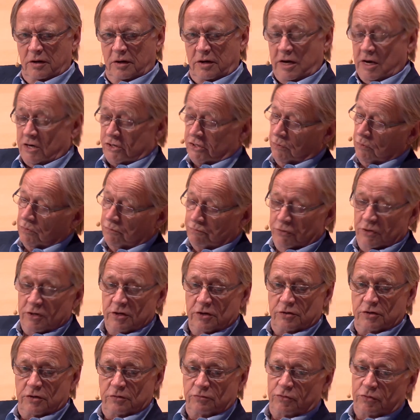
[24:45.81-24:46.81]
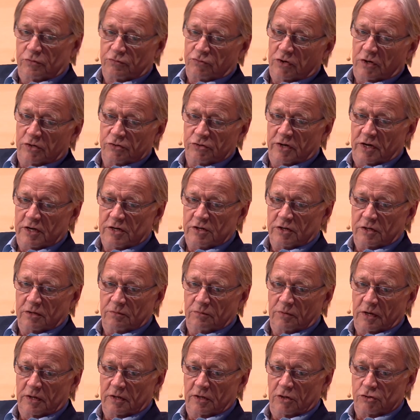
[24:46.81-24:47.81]
He actually was brilliant at
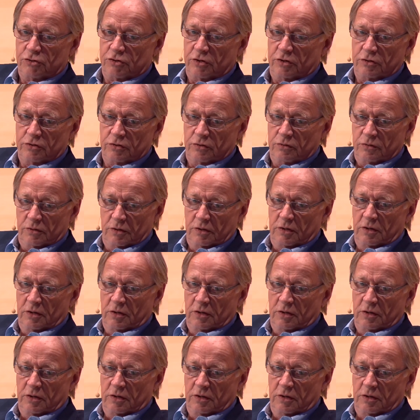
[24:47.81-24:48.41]
translating English into